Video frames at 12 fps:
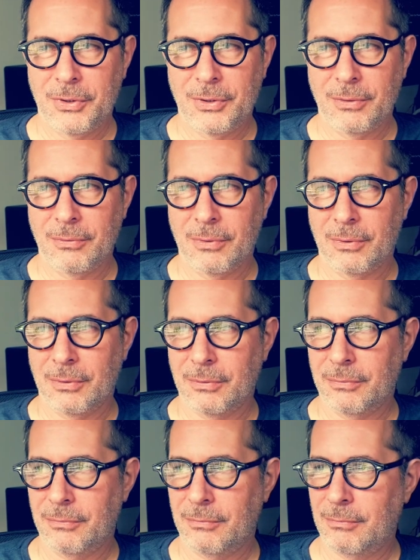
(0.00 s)
she
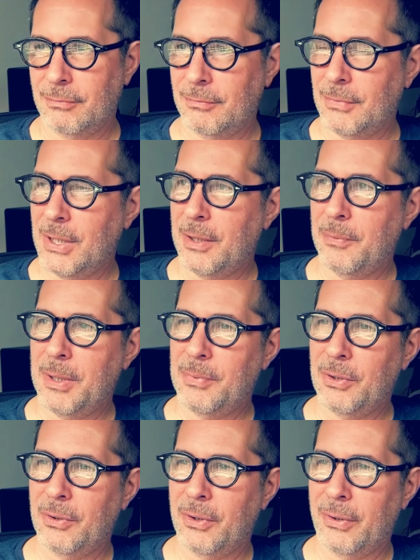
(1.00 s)
will, you know,
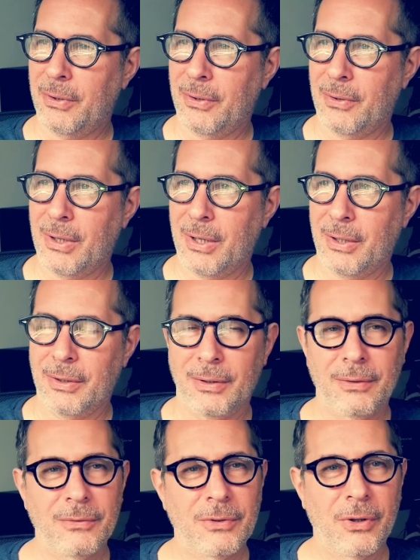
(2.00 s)
maybe her
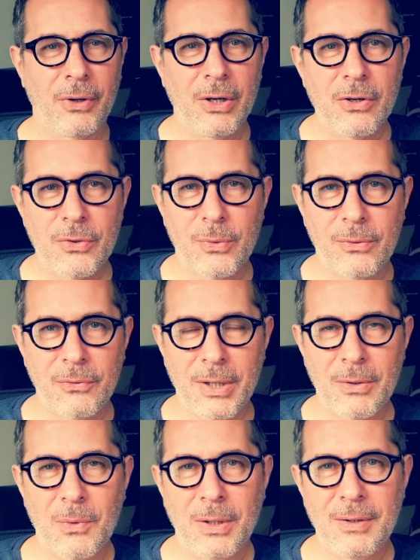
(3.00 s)
ears will
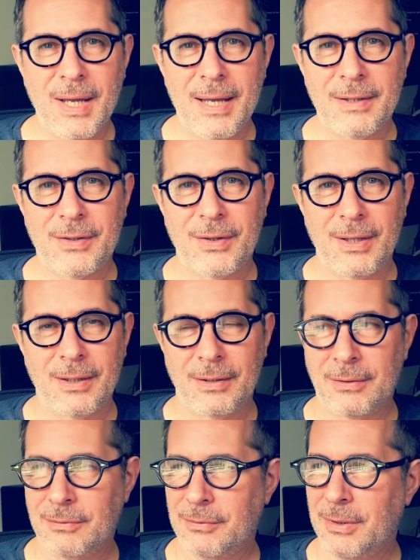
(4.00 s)
ring one day
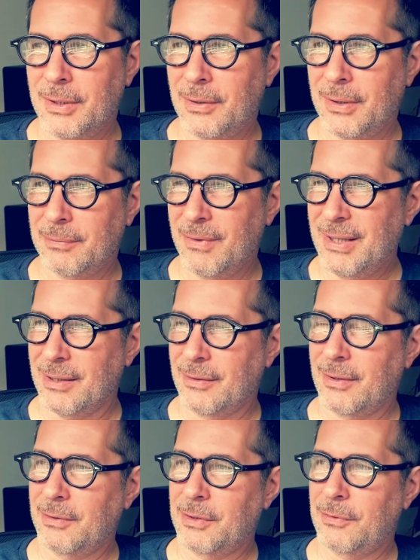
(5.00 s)
saying, you know, like, yeah,
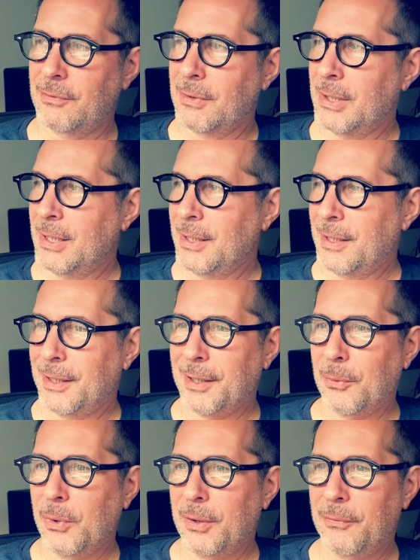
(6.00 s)
I
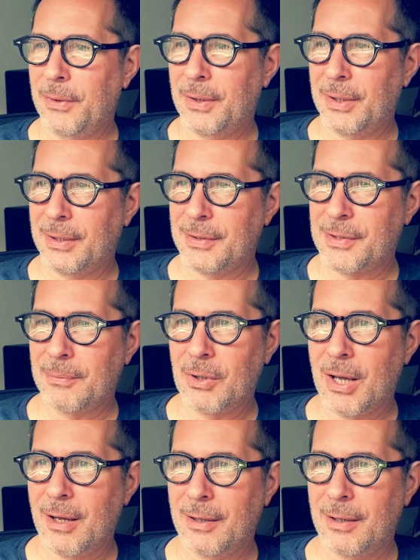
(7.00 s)
got a weird feeling that some